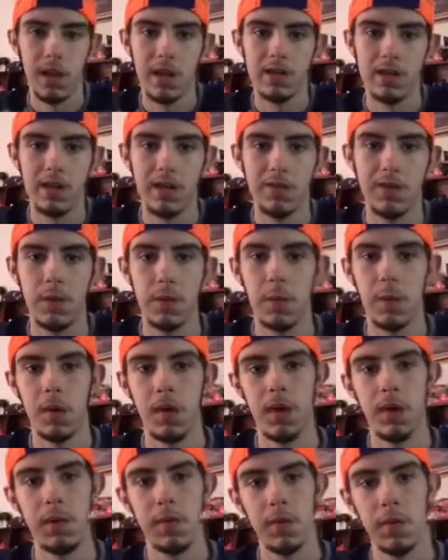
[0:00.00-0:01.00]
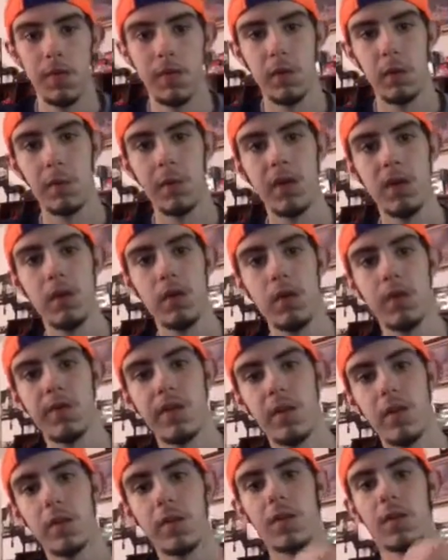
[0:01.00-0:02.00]
guys, if you want, if you want me to do a
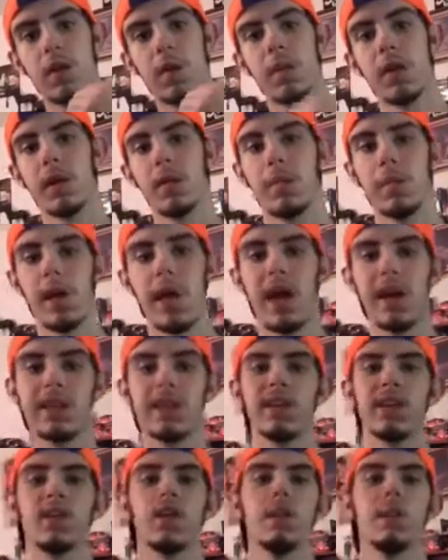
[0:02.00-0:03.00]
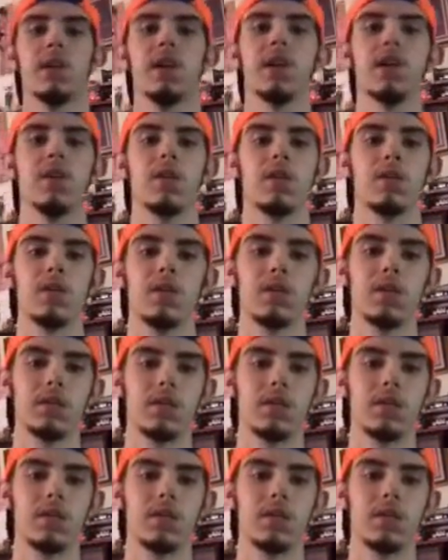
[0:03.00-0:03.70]
review of Copenhagen Black and Covenant